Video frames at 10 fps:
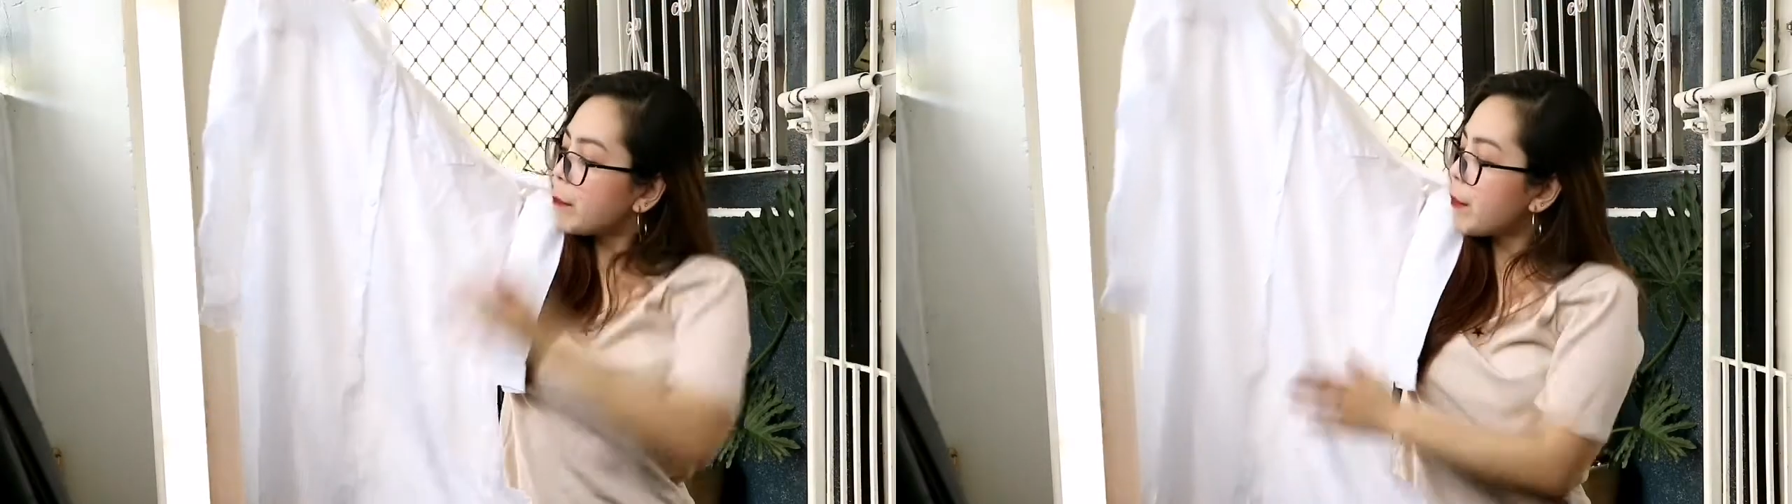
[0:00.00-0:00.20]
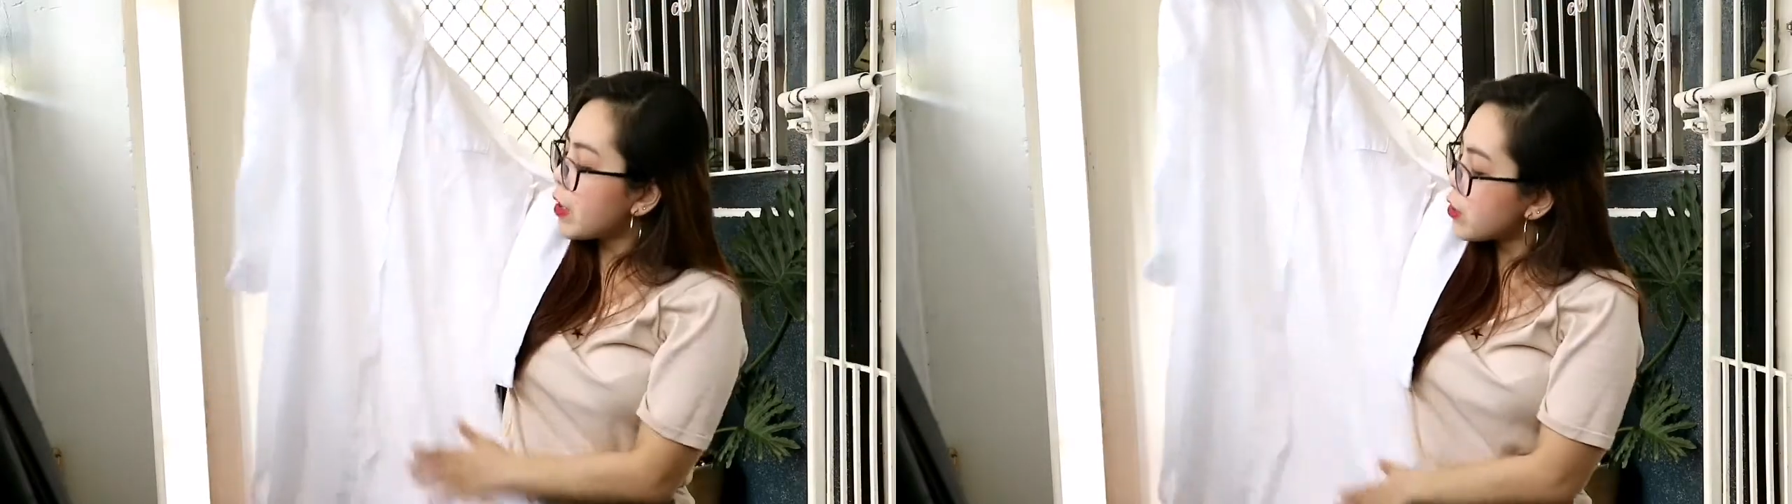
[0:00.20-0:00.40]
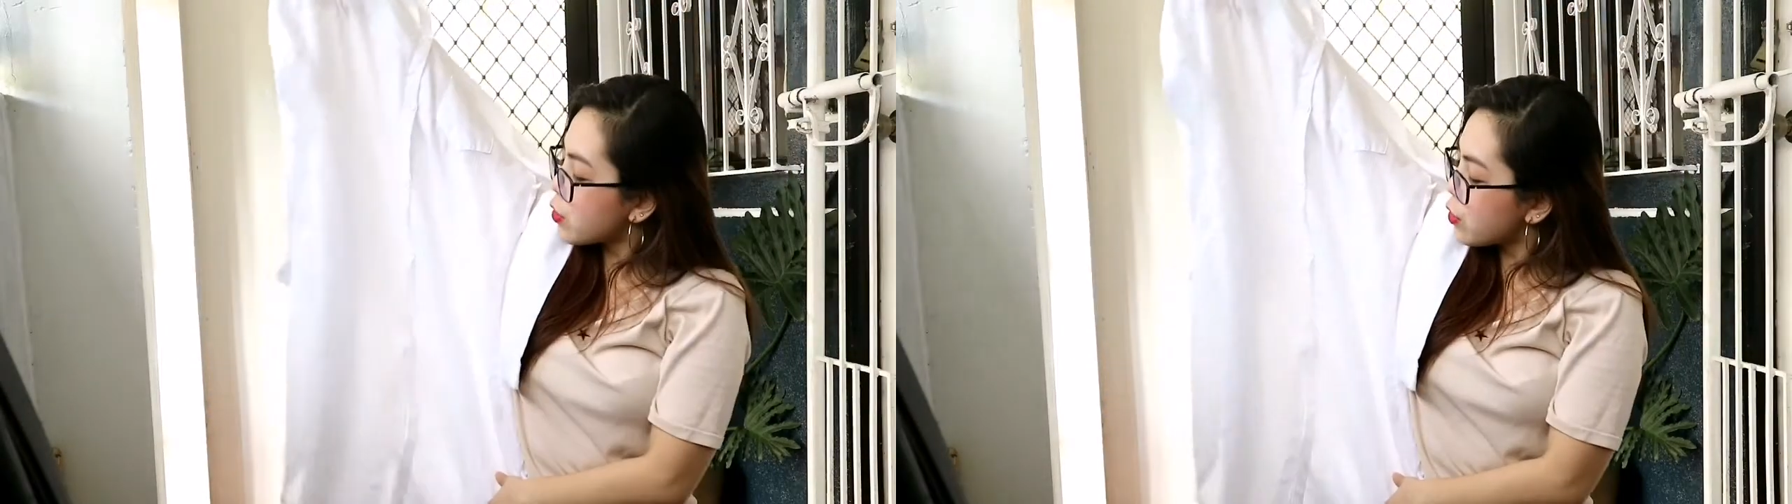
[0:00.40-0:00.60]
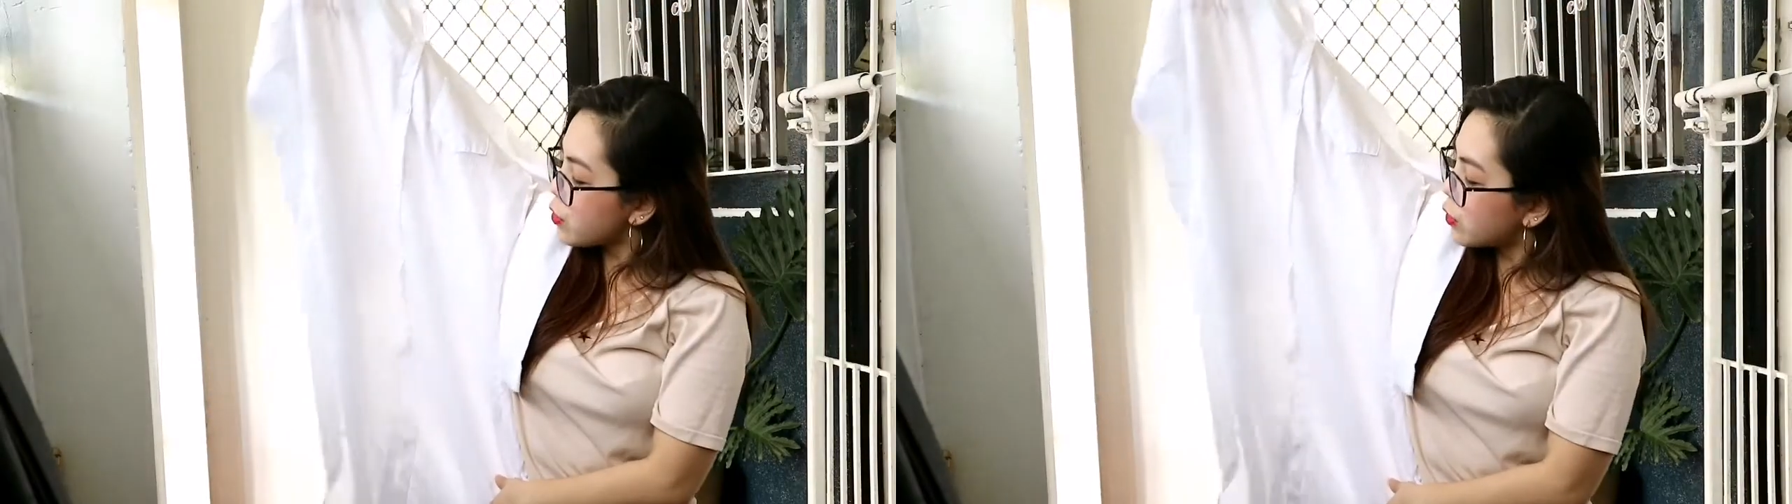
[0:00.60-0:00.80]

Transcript: pero